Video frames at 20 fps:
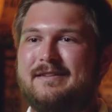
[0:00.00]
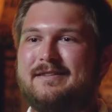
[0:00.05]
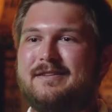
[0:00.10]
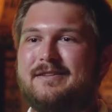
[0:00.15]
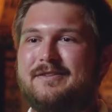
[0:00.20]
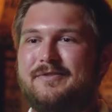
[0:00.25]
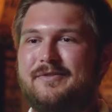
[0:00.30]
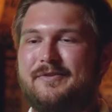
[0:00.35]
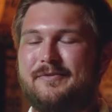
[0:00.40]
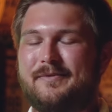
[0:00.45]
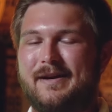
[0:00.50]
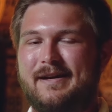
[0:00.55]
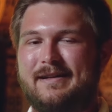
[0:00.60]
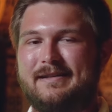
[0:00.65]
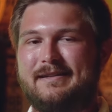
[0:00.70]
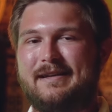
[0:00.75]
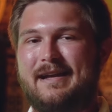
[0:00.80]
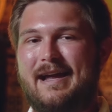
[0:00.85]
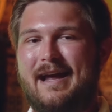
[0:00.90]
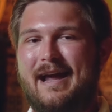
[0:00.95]
to do the
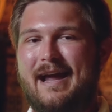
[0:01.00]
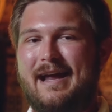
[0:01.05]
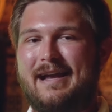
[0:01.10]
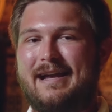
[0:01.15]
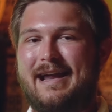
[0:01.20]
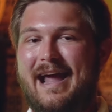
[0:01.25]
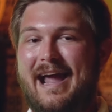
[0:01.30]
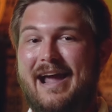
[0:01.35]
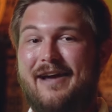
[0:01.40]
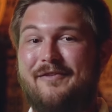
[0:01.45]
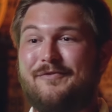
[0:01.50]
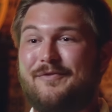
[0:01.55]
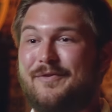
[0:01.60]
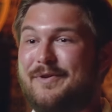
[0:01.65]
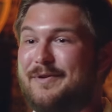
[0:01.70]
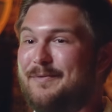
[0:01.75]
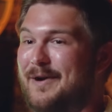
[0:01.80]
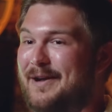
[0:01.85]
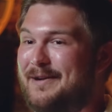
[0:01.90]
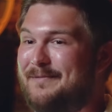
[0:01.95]
run and
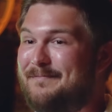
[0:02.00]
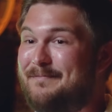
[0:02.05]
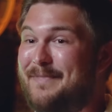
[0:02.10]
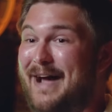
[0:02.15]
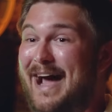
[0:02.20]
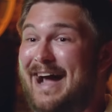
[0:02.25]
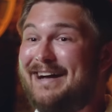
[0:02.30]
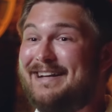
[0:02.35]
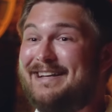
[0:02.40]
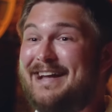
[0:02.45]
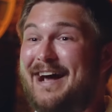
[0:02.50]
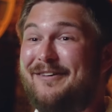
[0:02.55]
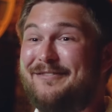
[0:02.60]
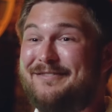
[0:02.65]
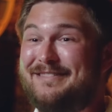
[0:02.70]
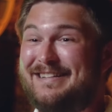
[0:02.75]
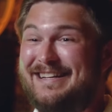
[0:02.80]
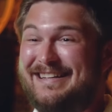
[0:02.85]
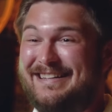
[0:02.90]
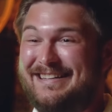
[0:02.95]
everyone backed
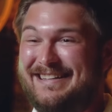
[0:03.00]
out.